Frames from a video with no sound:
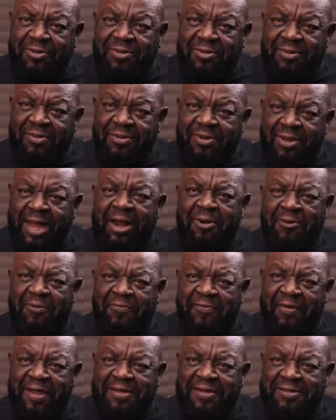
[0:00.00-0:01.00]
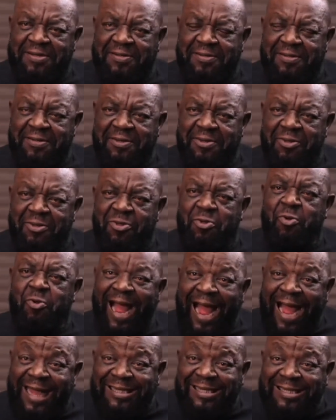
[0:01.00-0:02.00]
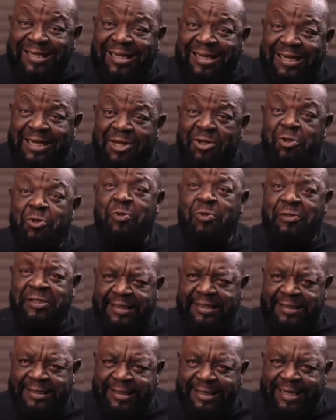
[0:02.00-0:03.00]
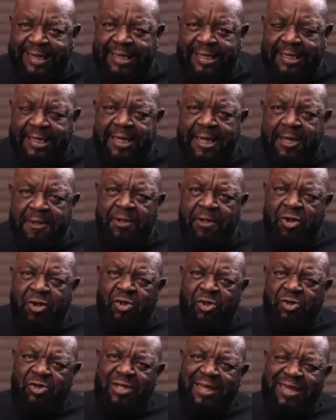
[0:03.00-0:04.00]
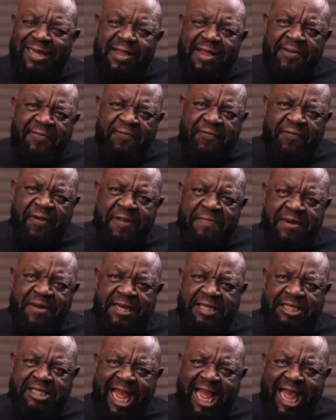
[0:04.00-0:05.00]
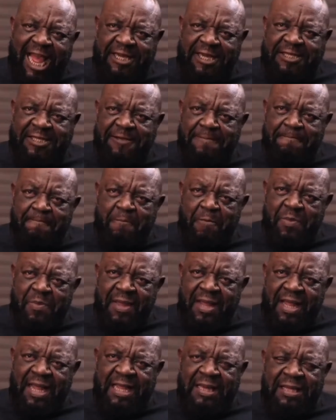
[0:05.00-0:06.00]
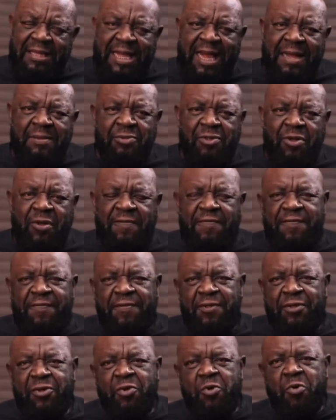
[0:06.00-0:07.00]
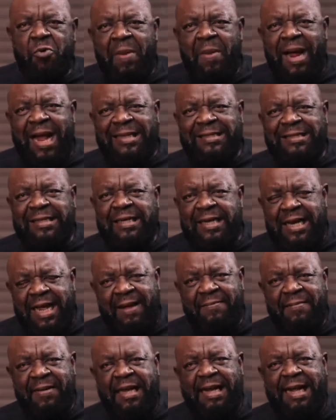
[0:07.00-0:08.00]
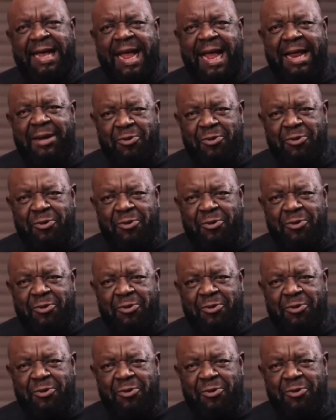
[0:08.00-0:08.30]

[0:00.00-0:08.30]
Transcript: an offense to ask to secede, because they frame the charge in terms of you, Mazi Nnamdi Kanu,